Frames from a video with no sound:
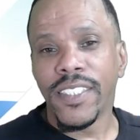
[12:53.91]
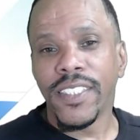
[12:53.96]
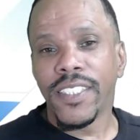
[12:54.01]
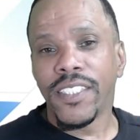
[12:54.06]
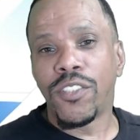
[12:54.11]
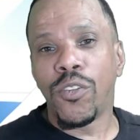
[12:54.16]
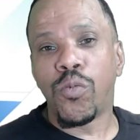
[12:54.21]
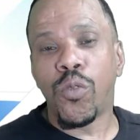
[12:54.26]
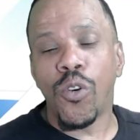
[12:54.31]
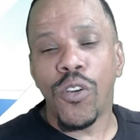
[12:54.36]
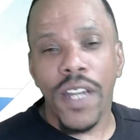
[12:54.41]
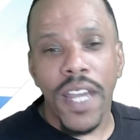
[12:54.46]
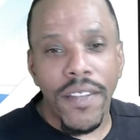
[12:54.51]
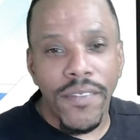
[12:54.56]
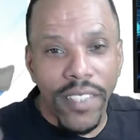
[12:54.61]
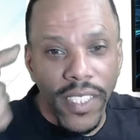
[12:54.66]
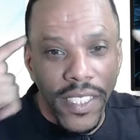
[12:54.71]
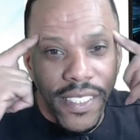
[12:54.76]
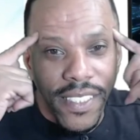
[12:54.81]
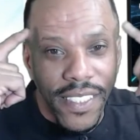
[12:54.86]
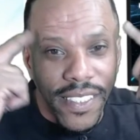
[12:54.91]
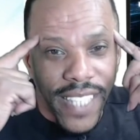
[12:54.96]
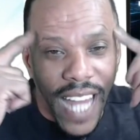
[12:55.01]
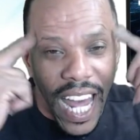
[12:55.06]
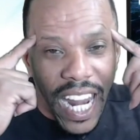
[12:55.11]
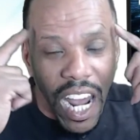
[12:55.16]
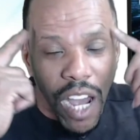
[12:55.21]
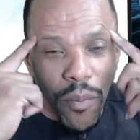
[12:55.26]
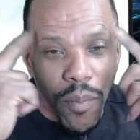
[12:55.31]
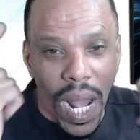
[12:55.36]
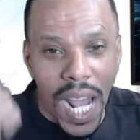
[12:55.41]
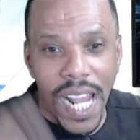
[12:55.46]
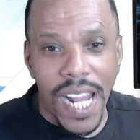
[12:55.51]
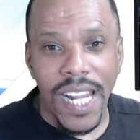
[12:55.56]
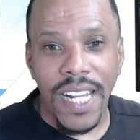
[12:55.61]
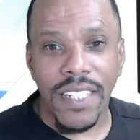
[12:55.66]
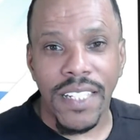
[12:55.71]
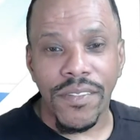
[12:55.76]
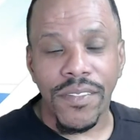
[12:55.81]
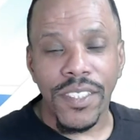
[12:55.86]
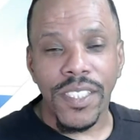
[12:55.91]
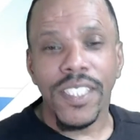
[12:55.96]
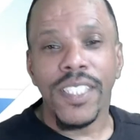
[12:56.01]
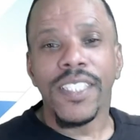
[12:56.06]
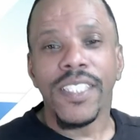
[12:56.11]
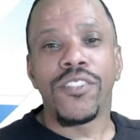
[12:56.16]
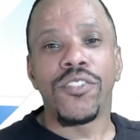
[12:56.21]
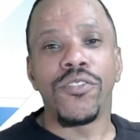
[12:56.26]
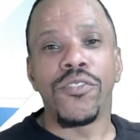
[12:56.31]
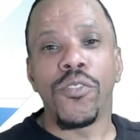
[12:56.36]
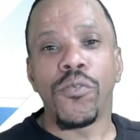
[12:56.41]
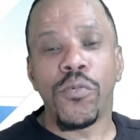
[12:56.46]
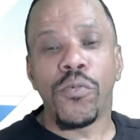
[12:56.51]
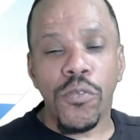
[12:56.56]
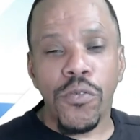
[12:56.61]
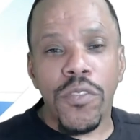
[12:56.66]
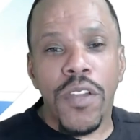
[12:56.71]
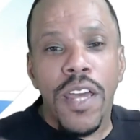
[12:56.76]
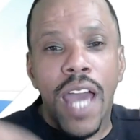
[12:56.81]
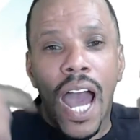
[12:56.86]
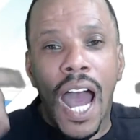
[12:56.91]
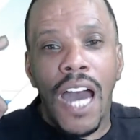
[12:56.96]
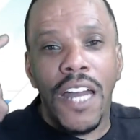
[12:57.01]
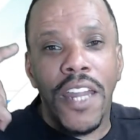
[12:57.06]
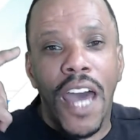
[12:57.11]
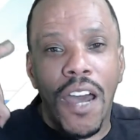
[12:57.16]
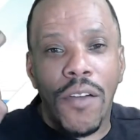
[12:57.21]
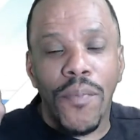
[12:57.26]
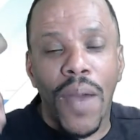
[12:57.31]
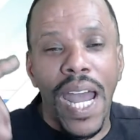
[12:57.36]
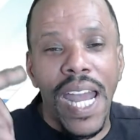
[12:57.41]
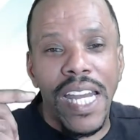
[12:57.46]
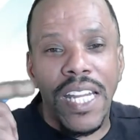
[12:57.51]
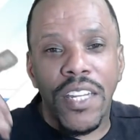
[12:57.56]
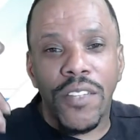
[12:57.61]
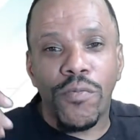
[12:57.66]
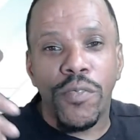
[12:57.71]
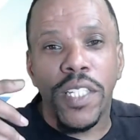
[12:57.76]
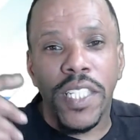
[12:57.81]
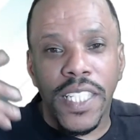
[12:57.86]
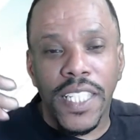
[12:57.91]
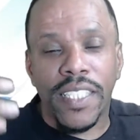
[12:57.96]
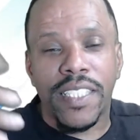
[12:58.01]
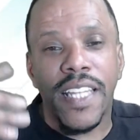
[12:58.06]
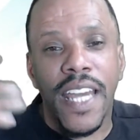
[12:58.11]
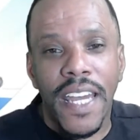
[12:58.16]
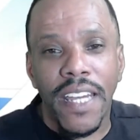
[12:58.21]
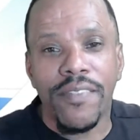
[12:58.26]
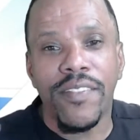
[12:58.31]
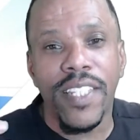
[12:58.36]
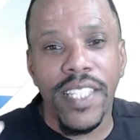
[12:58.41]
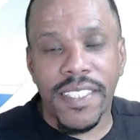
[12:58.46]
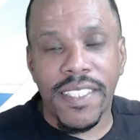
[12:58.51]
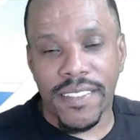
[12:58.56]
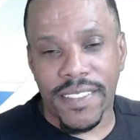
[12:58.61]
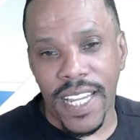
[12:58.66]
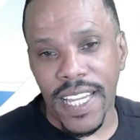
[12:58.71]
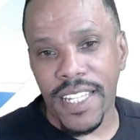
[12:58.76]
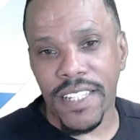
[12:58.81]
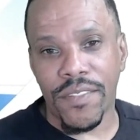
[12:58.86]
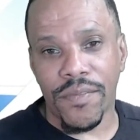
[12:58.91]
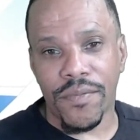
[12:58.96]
The war in heaven is inside our mind. So, in our mind, if we can get the heavenly state,